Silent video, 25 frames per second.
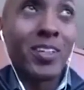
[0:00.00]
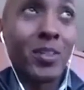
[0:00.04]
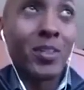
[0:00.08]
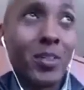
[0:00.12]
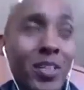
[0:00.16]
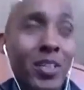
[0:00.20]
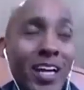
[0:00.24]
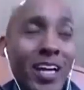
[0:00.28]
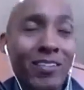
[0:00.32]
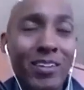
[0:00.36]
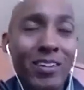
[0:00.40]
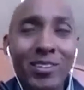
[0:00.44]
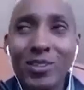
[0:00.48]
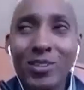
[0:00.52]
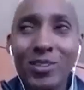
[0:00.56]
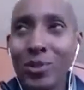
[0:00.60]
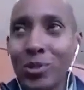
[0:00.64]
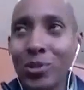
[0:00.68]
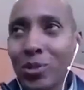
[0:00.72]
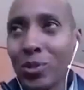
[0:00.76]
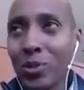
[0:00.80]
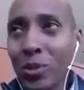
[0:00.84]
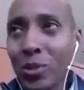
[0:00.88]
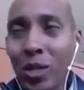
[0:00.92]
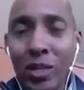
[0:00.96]
got to do
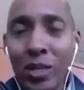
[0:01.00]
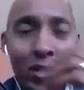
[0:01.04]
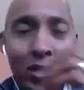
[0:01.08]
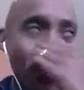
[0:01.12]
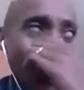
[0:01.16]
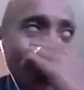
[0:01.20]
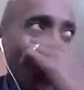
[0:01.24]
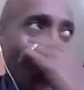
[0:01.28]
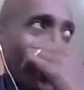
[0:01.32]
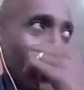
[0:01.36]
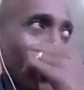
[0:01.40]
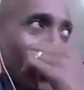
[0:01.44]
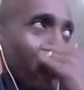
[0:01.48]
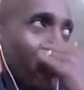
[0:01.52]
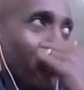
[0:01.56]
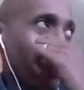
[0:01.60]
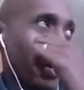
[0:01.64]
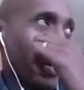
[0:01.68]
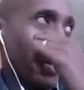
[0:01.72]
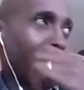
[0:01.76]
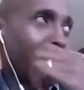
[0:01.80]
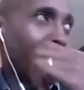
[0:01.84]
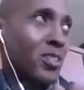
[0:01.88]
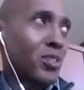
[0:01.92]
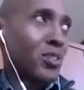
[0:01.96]
your work-life
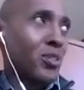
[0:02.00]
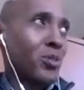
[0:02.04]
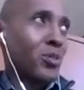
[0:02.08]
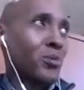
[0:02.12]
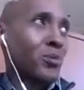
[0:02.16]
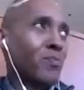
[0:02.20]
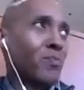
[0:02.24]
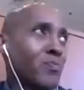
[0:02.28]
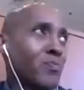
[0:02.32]
balance too.